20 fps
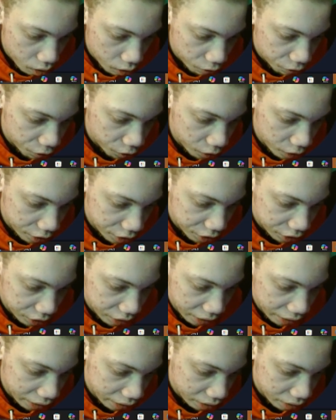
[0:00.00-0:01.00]
for
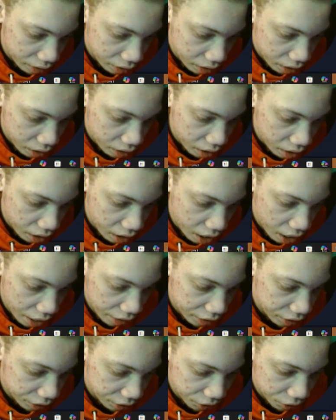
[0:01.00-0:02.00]
today I
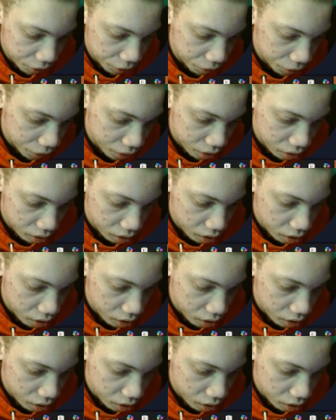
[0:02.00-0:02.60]
can use